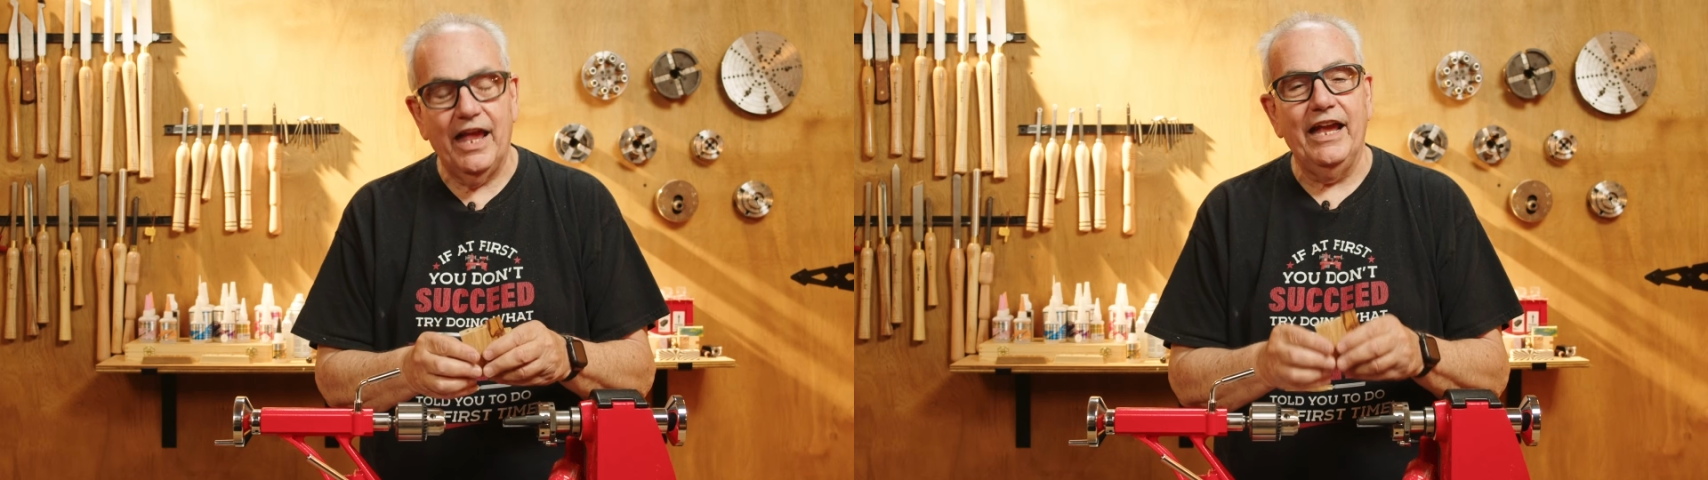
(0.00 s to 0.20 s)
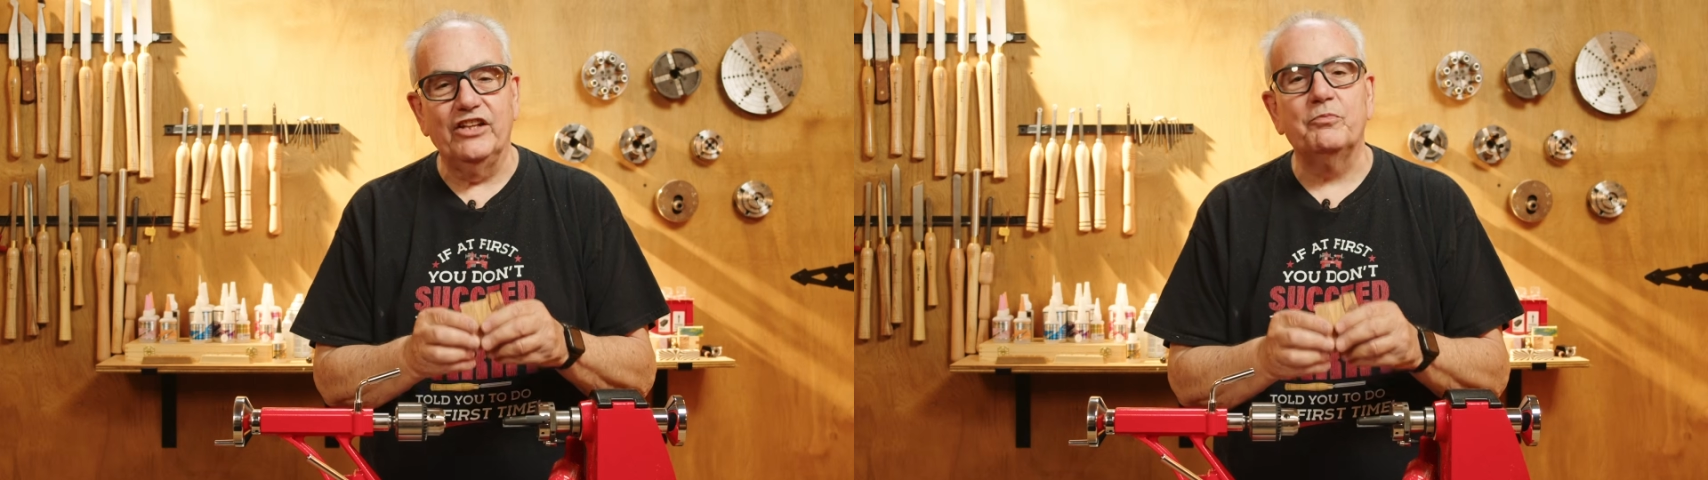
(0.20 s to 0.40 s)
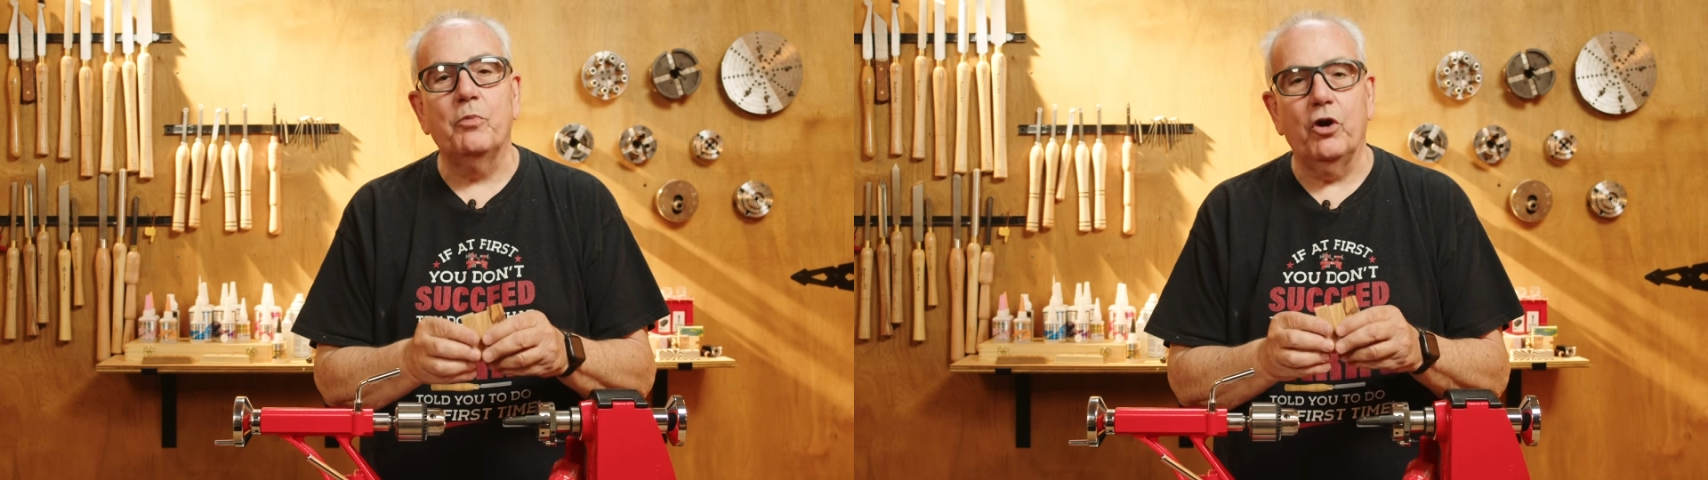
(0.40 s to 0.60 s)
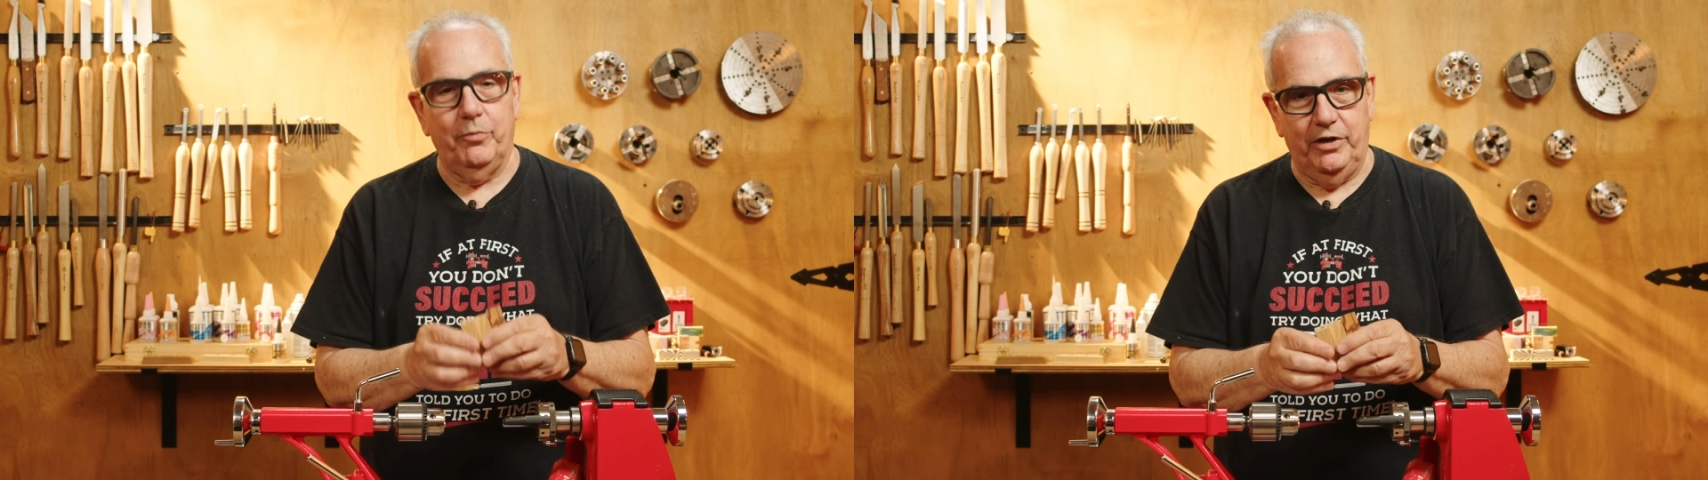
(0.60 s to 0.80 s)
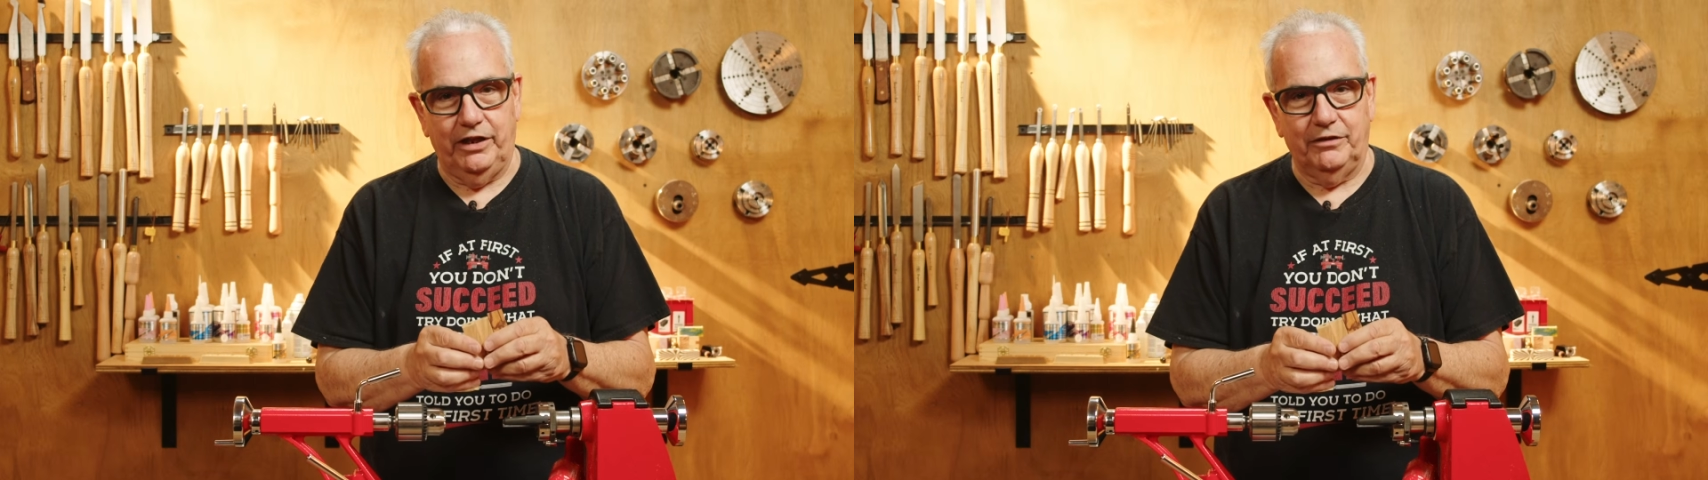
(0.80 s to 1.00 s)
it's
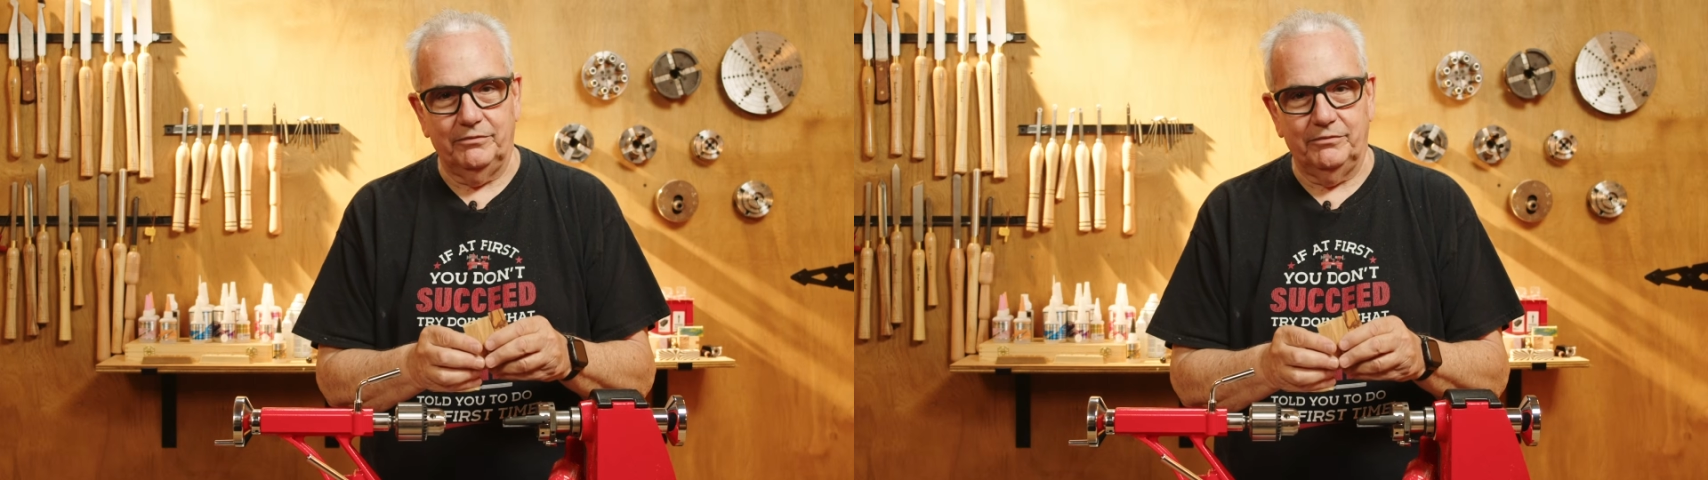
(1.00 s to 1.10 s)
permanent.